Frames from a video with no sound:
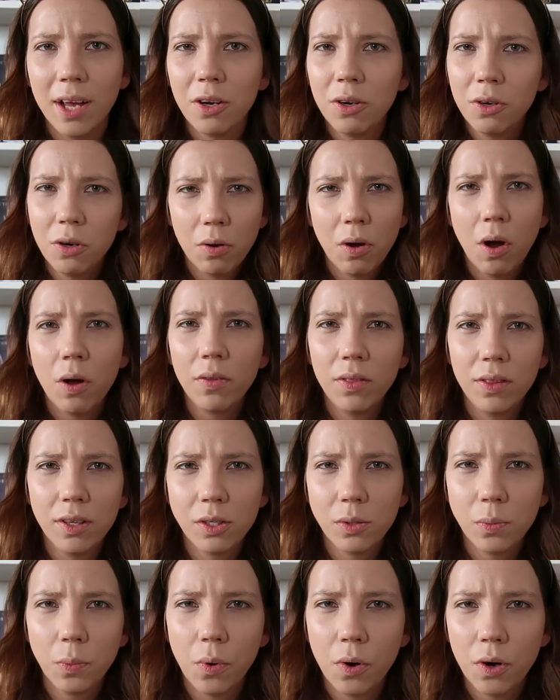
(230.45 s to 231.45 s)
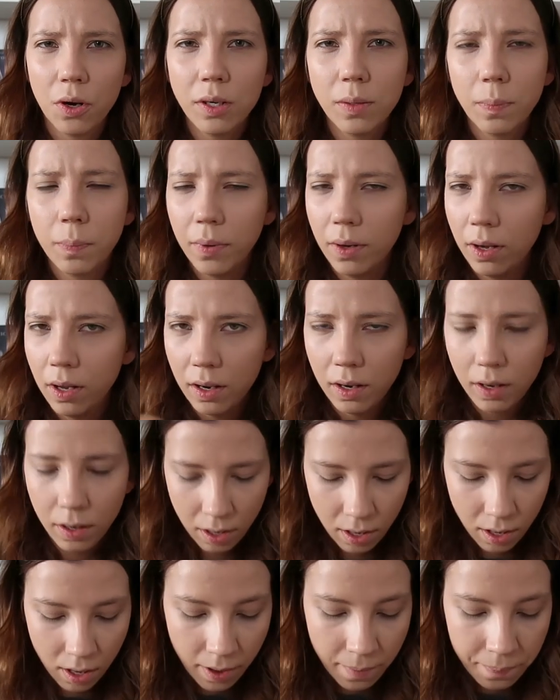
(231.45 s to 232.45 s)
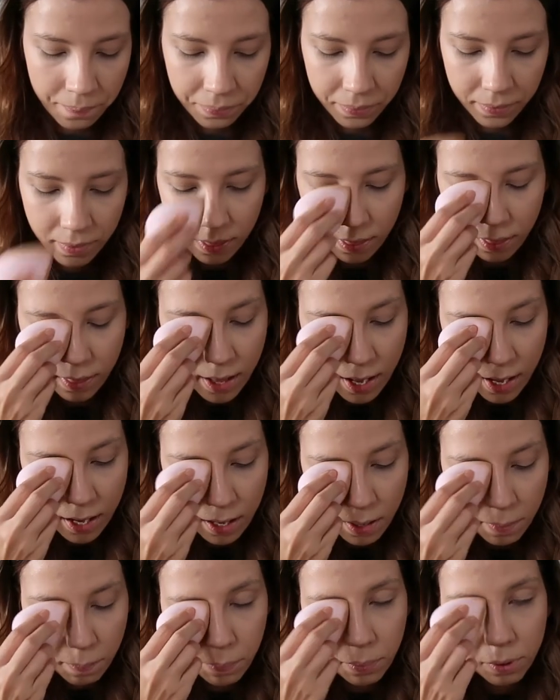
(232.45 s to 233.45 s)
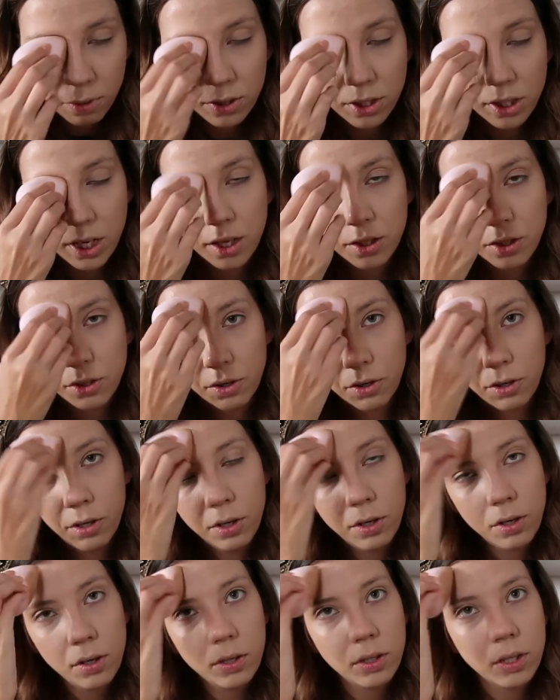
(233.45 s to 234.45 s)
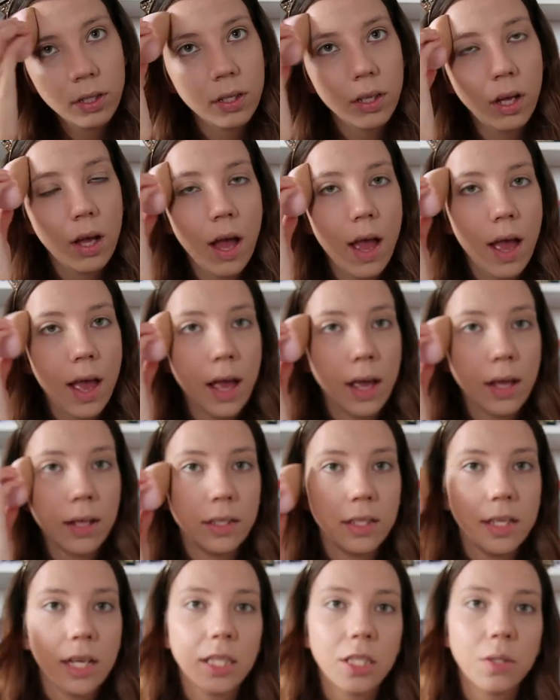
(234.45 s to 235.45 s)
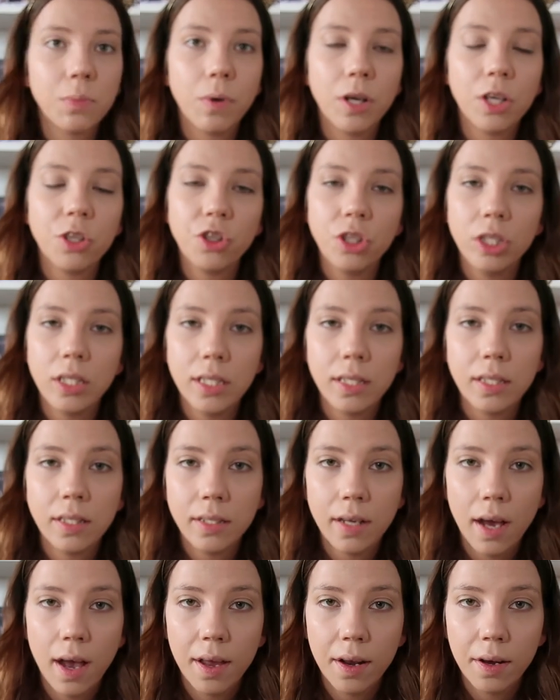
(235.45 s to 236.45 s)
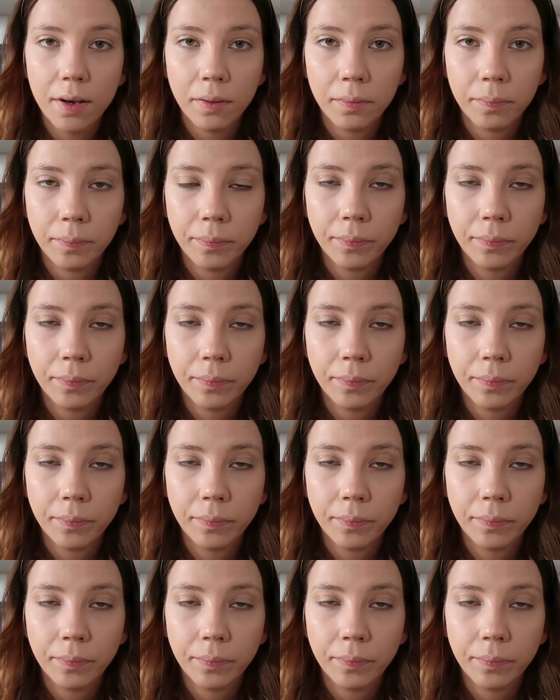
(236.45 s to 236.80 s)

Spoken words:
I don't know how this worked, but they possessed her, and that's why she didn't die.